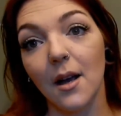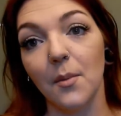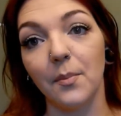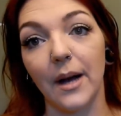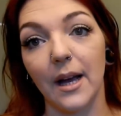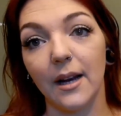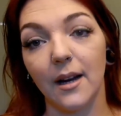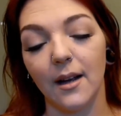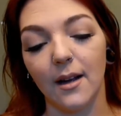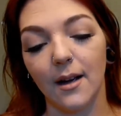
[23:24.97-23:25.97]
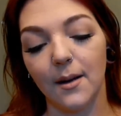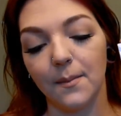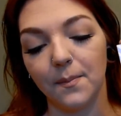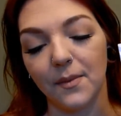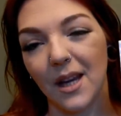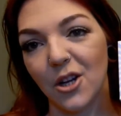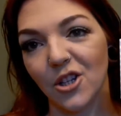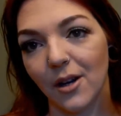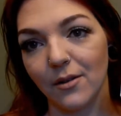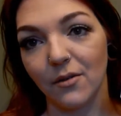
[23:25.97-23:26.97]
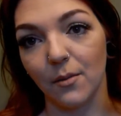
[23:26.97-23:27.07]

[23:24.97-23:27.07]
But the eyeshadows for